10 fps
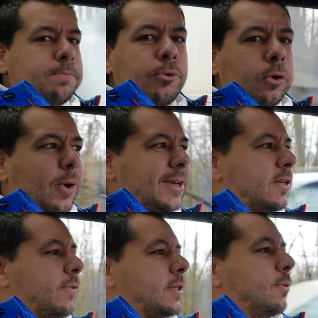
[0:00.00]

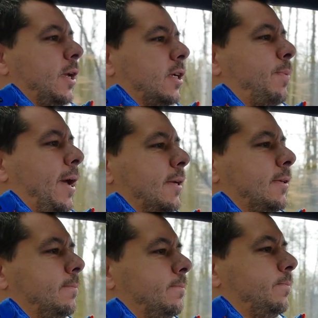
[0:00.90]
progressive as you would expect.
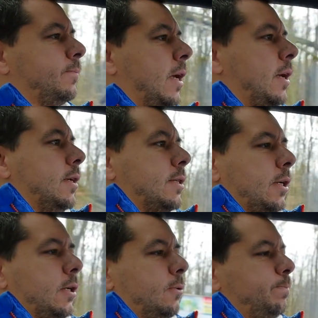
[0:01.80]

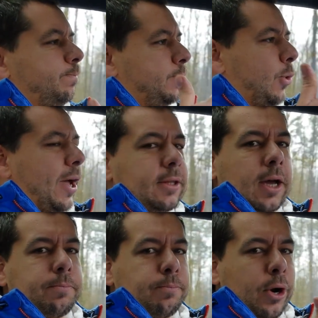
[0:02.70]
So you end
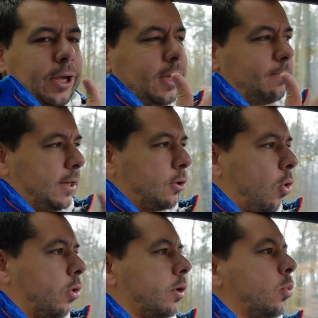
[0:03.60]
up braking
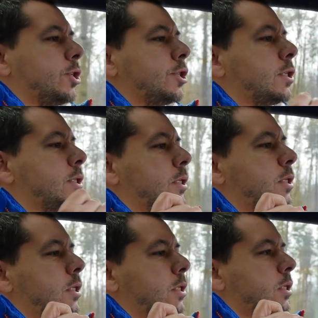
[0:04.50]
mid-corner, which is
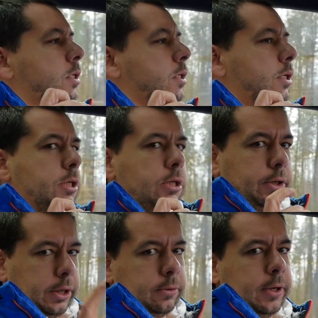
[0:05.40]

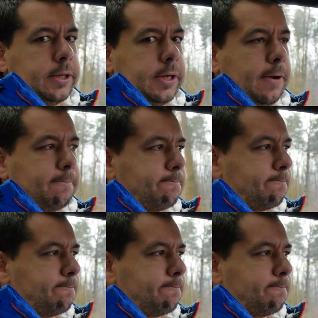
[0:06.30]
not a good idea.